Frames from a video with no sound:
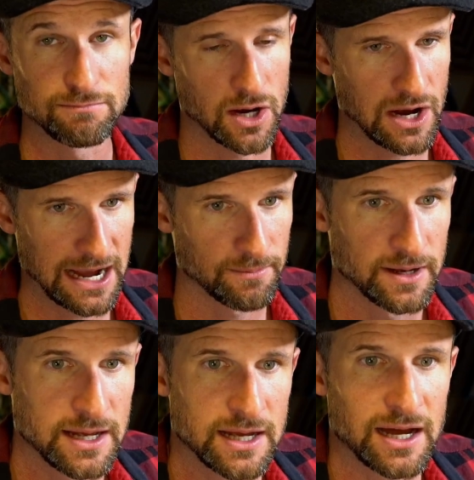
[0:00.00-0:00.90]
Moab
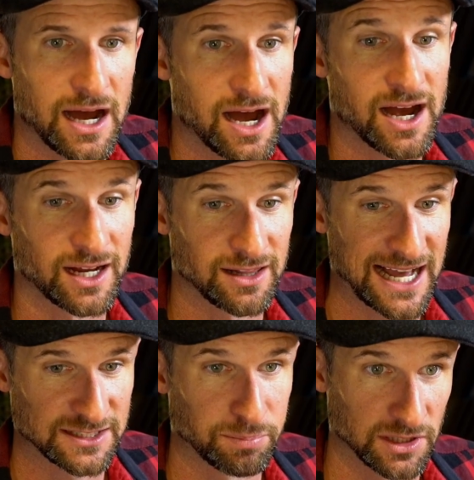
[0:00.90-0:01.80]

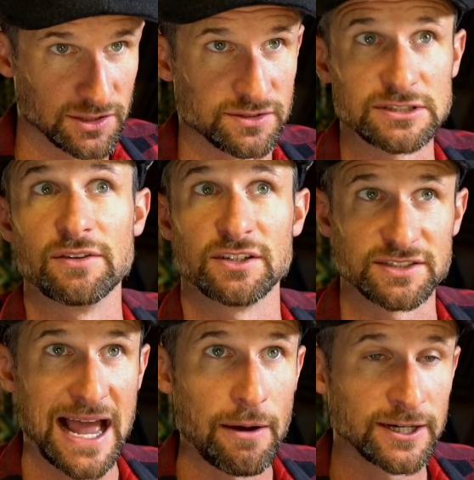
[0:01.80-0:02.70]
class balloons. So
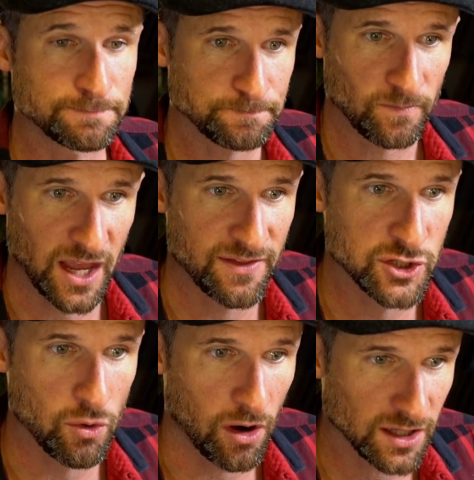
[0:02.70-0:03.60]
there's that one. And
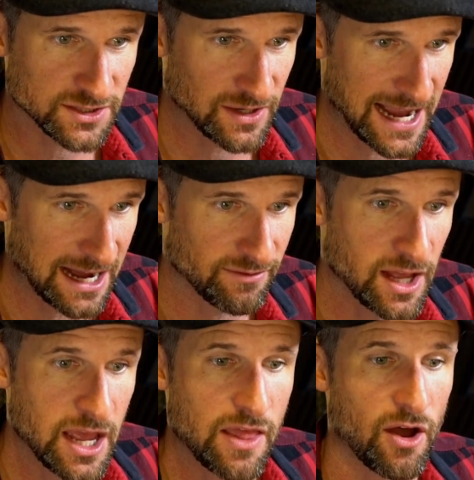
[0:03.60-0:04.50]
then you also have
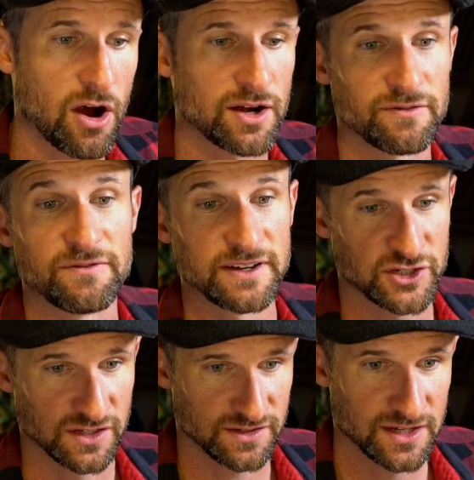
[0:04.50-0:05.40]
the Heart of
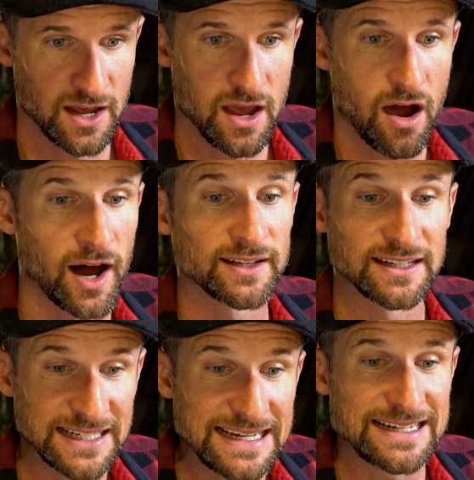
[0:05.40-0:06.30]
Vengeance.
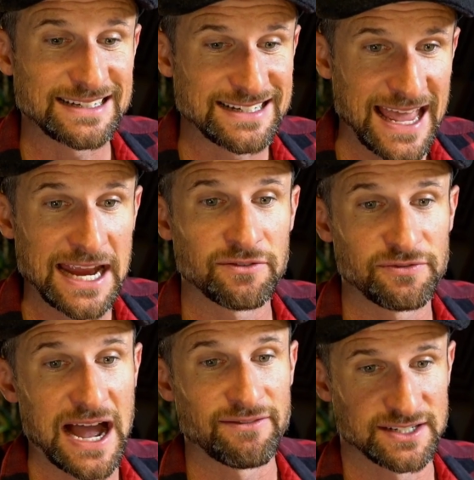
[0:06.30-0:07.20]
On leak, gain
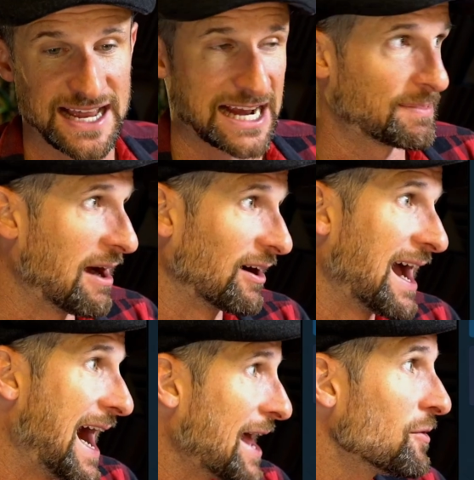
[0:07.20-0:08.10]
5 attack power.
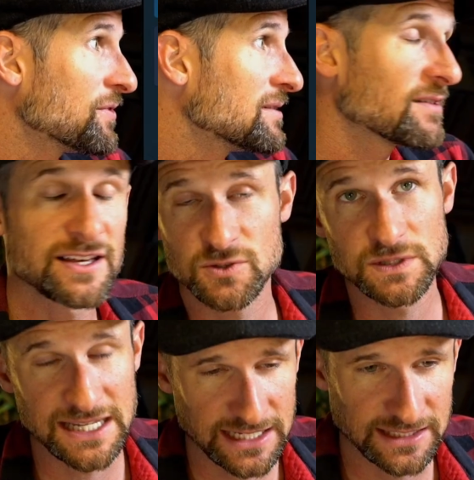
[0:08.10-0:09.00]
I don't think that this
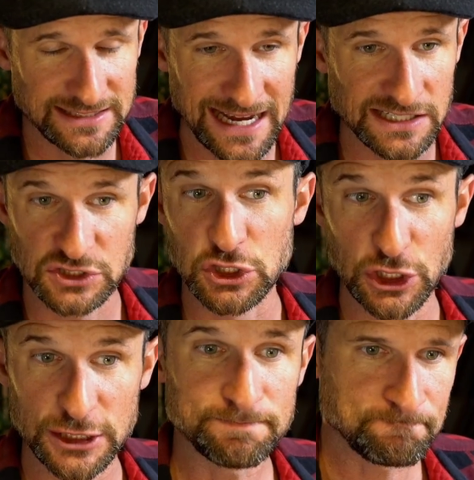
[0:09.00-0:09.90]
one is as
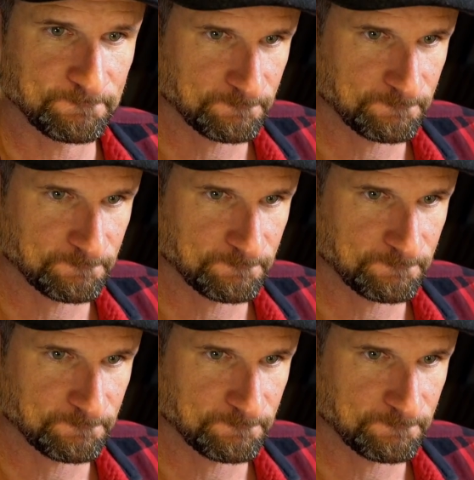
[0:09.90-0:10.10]
good